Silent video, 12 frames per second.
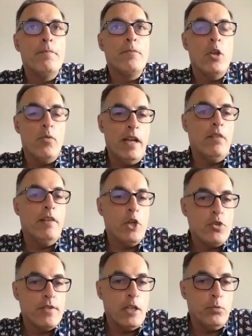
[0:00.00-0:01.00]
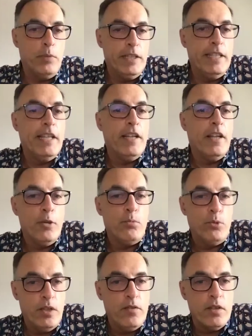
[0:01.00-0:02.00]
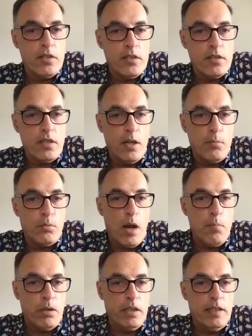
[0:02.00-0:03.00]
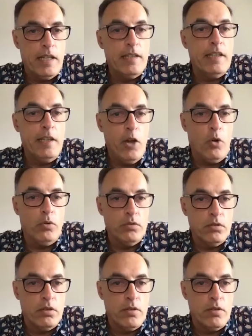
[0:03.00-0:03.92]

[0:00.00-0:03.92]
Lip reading: renovations that we did on the previous property that he owned,